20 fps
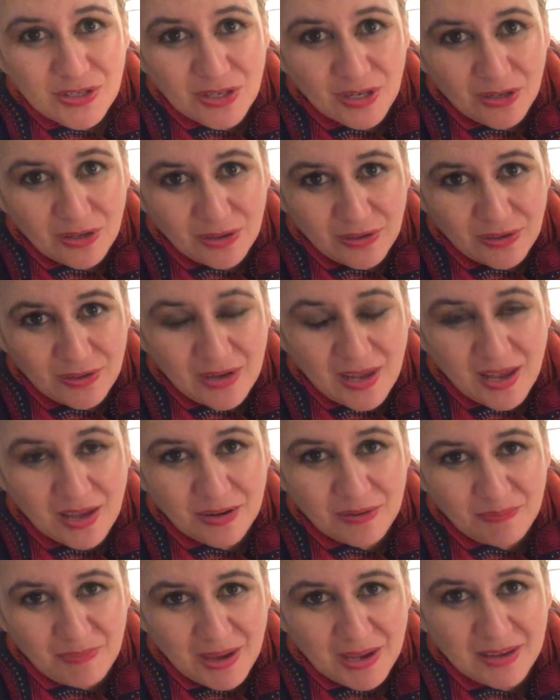learn
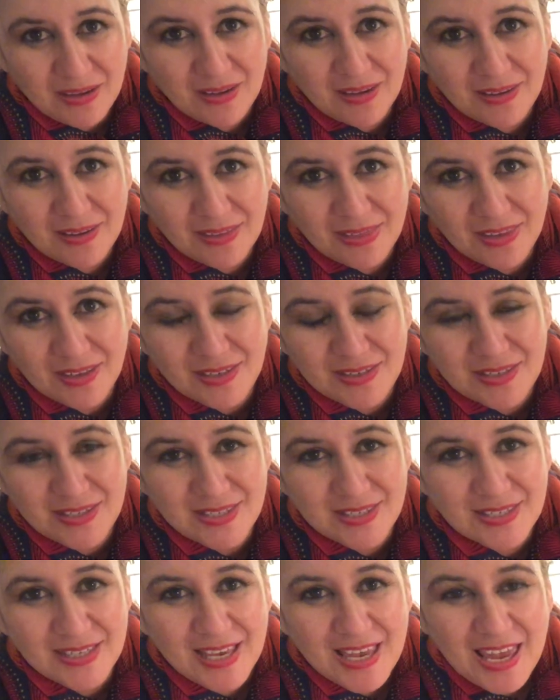how to make
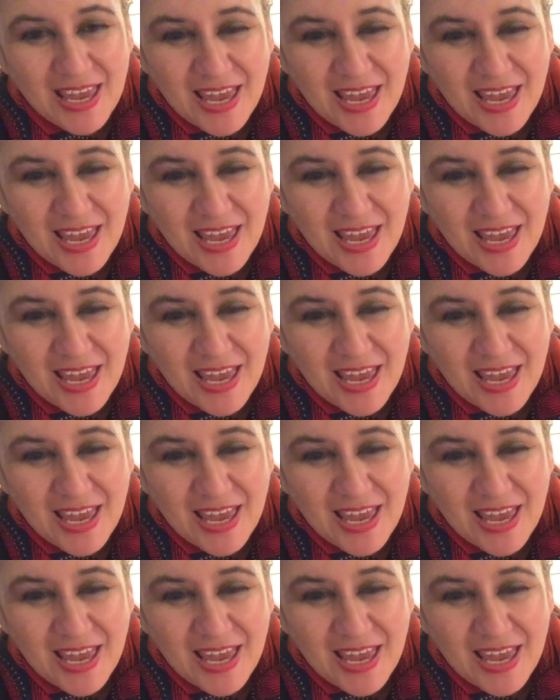this,